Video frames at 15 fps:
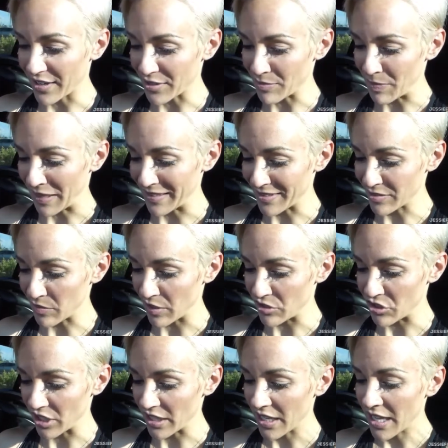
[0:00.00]
here's Bailey's
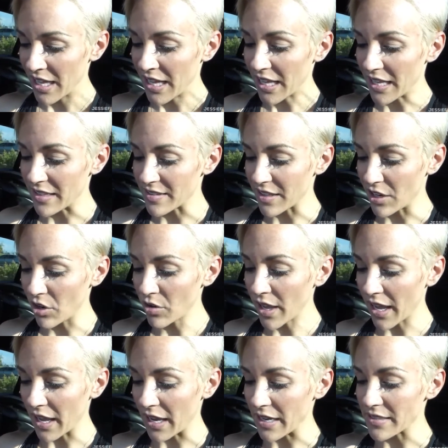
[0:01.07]
question Is it
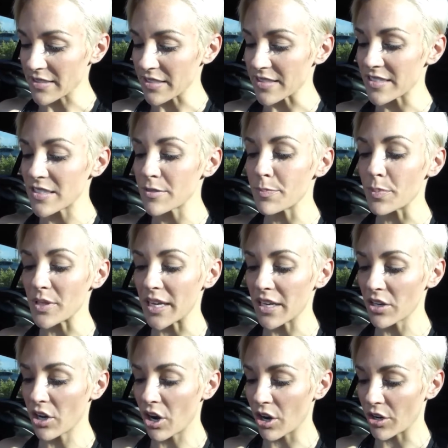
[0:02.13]
okay to
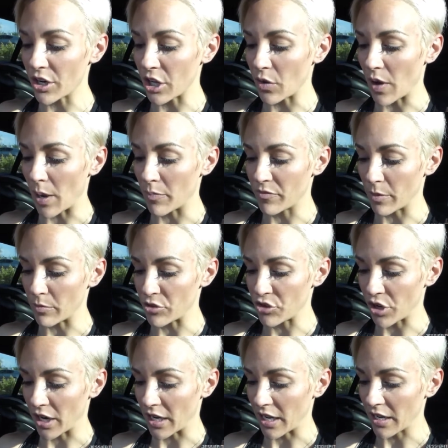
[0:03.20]
split cardio up from
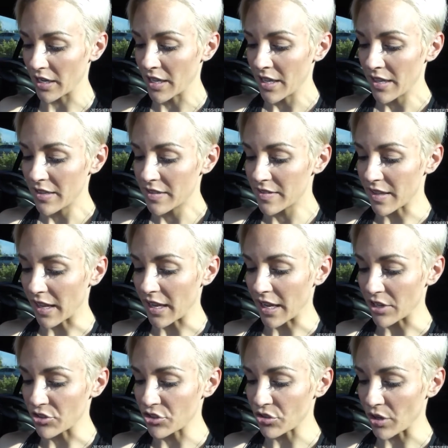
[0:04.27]
training? Say
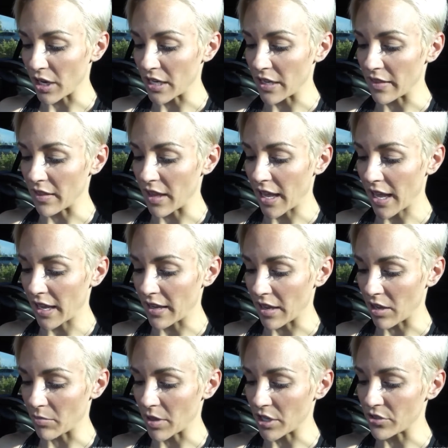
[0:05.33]
I train in the
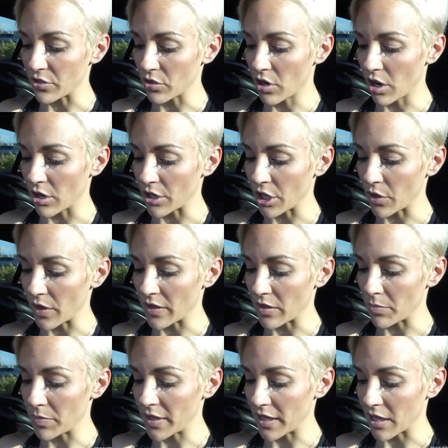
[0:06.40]
AM and do cardio in
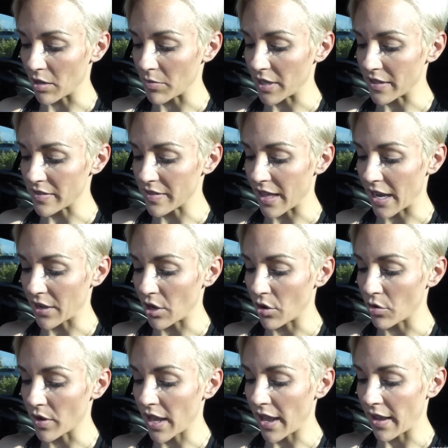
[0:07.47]
the PM. Is that
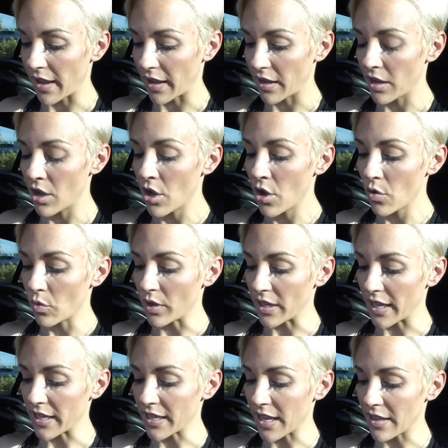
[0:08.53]
okay? Will
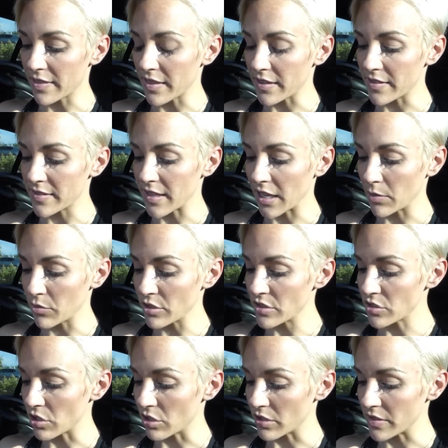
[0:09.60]
I get the same
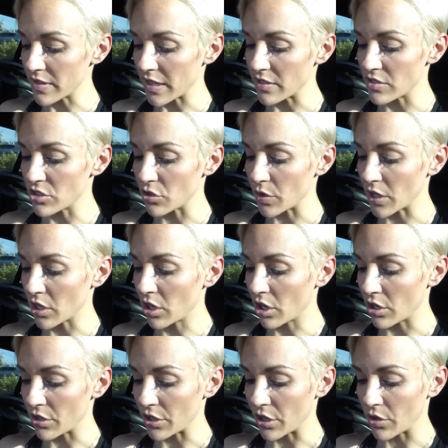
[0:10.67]
results as doing
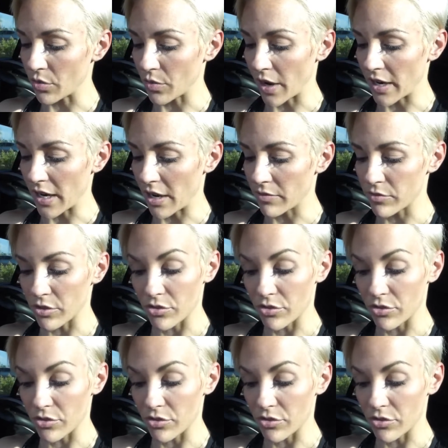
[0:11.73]
cardio right after